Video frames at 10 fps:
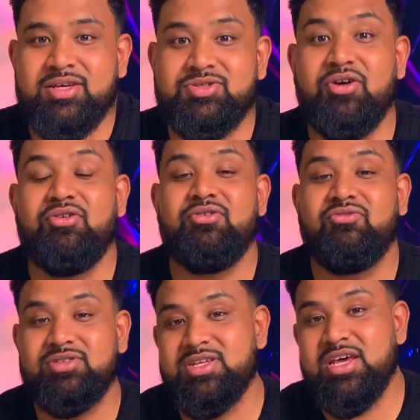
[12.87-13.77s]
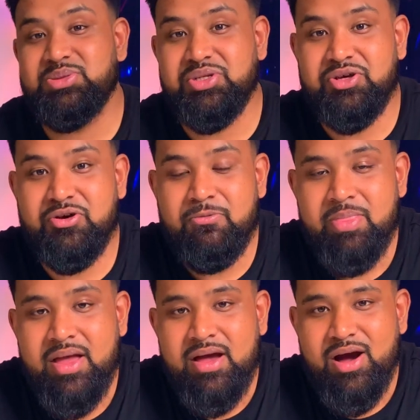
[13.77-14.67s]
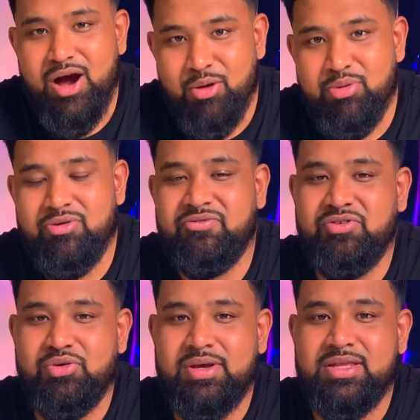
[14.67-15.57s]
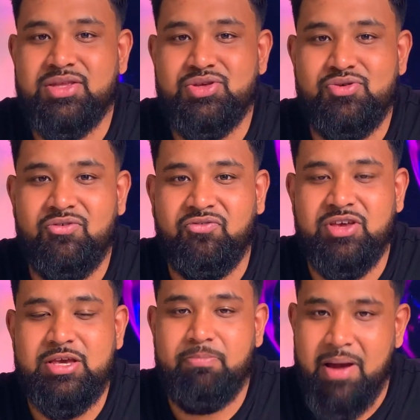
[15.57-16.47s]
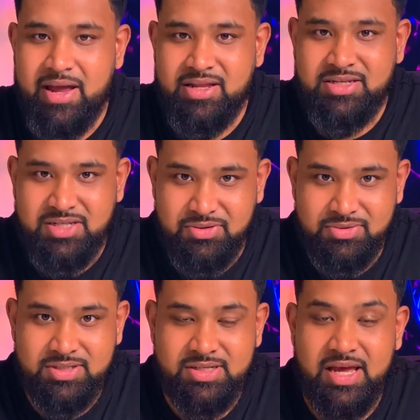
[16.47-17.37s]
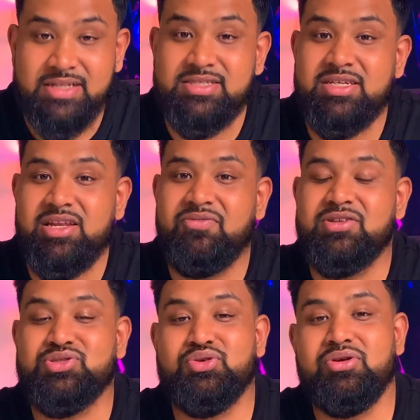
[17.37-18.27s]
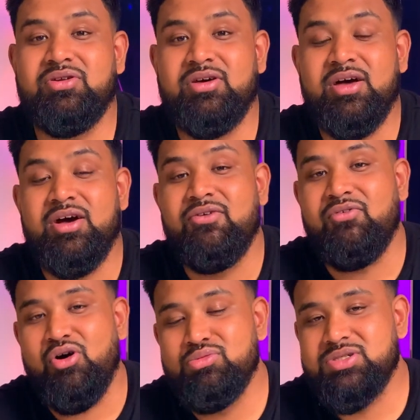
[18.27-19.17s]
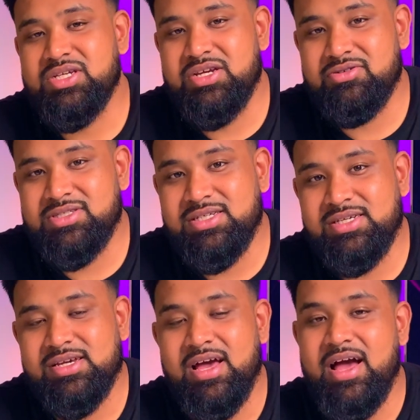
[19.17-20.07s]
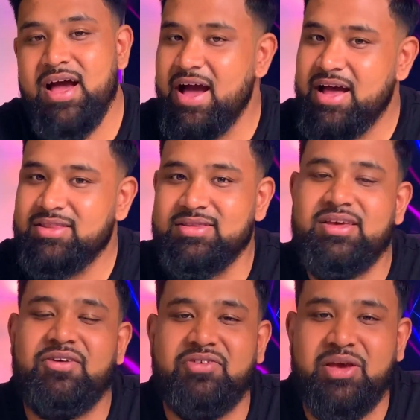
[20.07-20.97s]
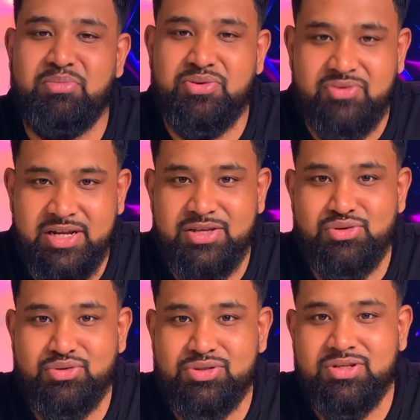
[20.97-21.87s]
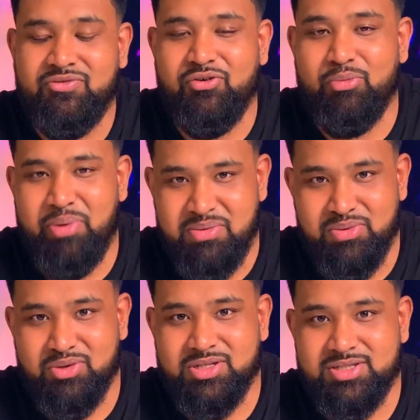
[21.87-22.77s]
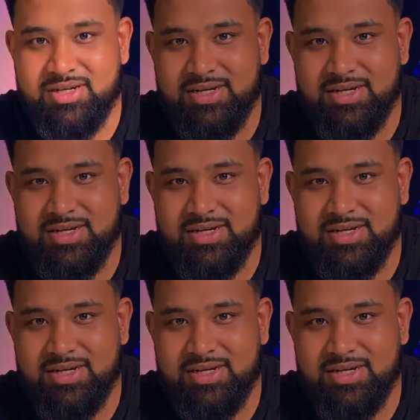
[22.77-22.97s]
So for today's video, I'll be reviewing the Eufy Pan and Tilt and seeing if it's good for home security and if it can be really used for a baby monitor.